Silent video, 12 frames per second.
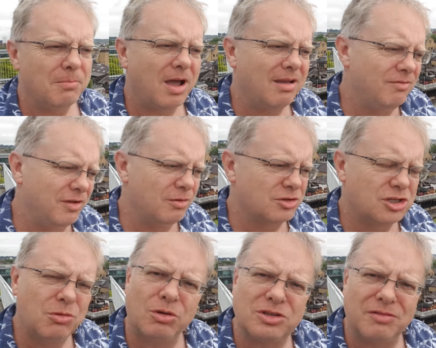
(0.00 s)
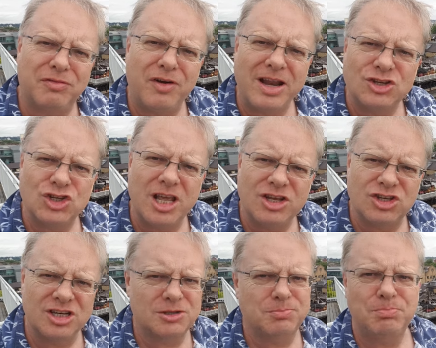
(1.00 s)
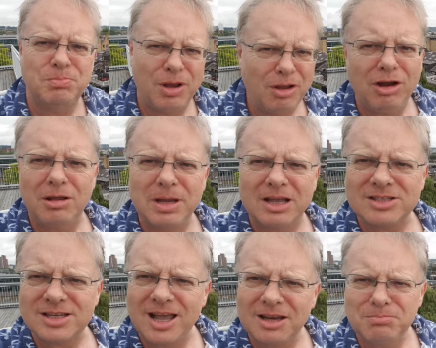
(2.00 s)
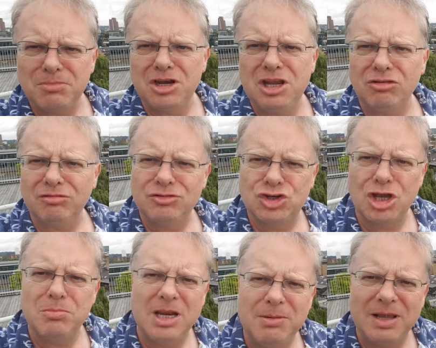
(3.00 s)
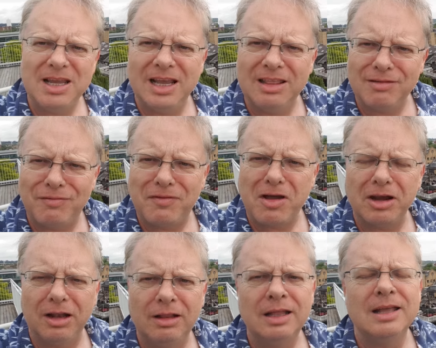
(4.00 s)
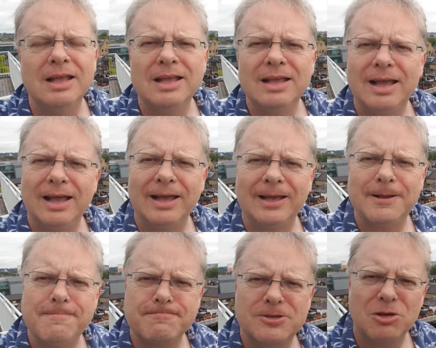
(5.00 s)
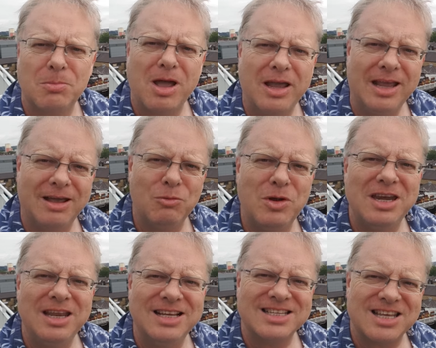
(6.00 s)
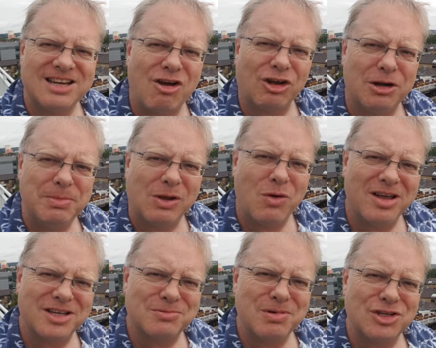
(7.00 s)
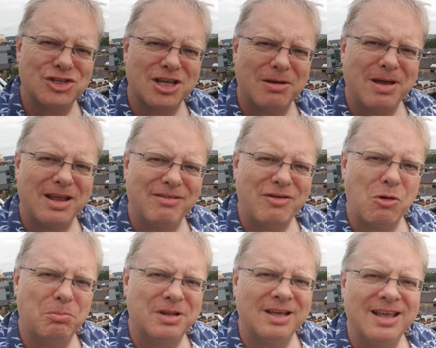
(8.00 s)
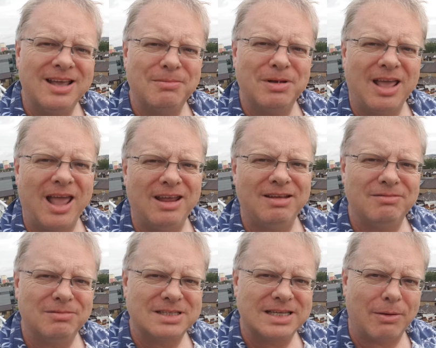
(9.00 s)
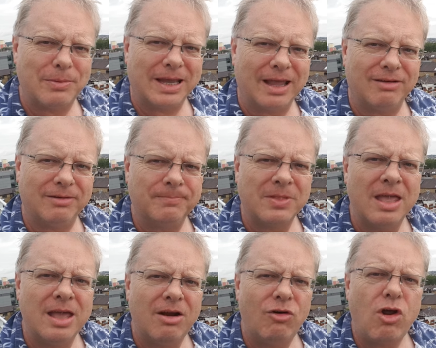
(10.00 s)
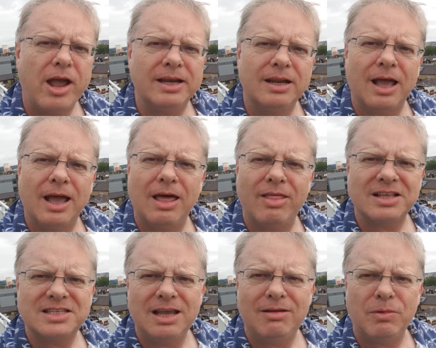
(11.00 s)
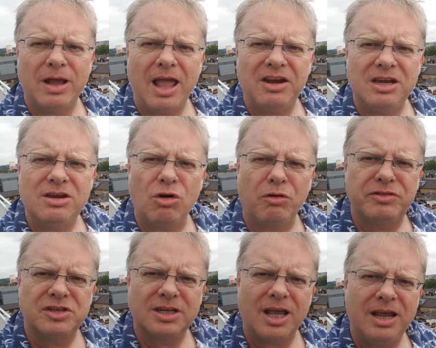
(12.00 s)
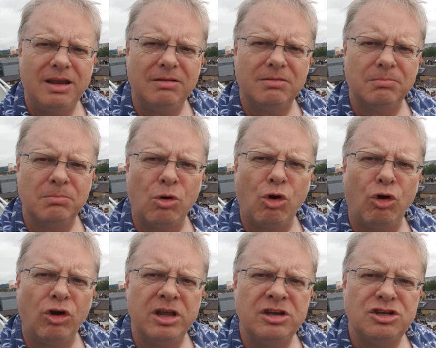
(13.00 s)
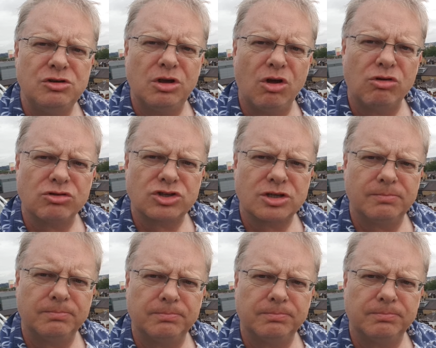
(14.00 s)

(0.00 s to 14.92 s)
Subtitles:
my views towards the French nation is purely because I had money on Germany being in the final. So my winnings are not going to be quite as much as I might have hoped, but hey, we'll see how we get on. Right, that's it. We're heading north today. More in due course.